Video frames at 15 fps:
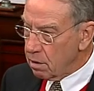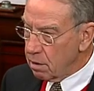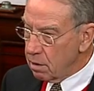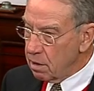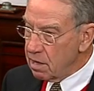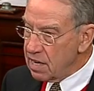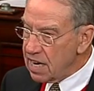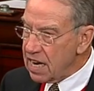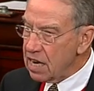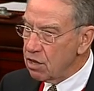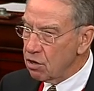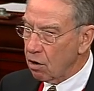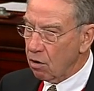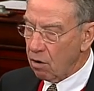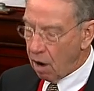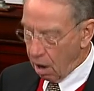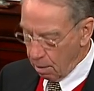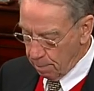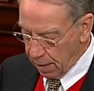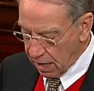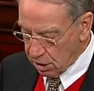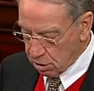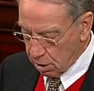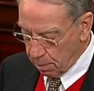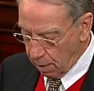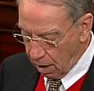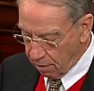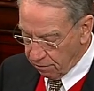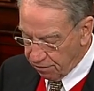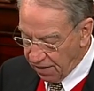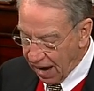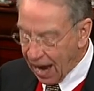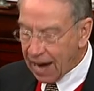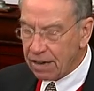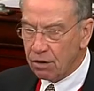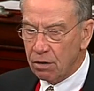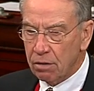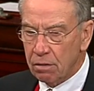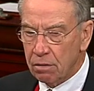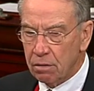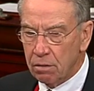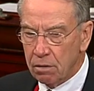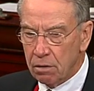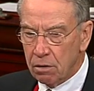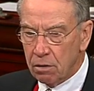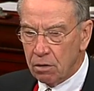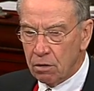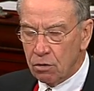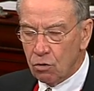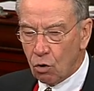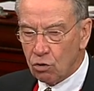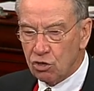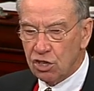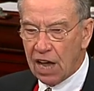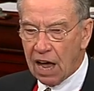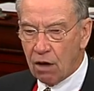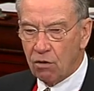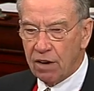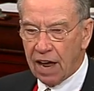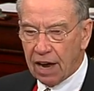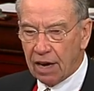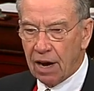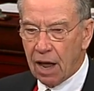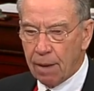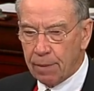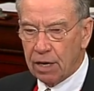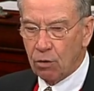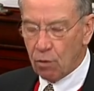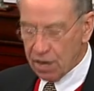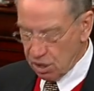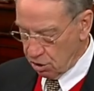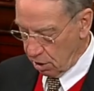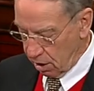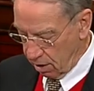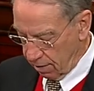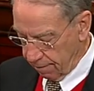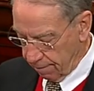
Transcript: Neither are based upon fact nor sound economic reasoning.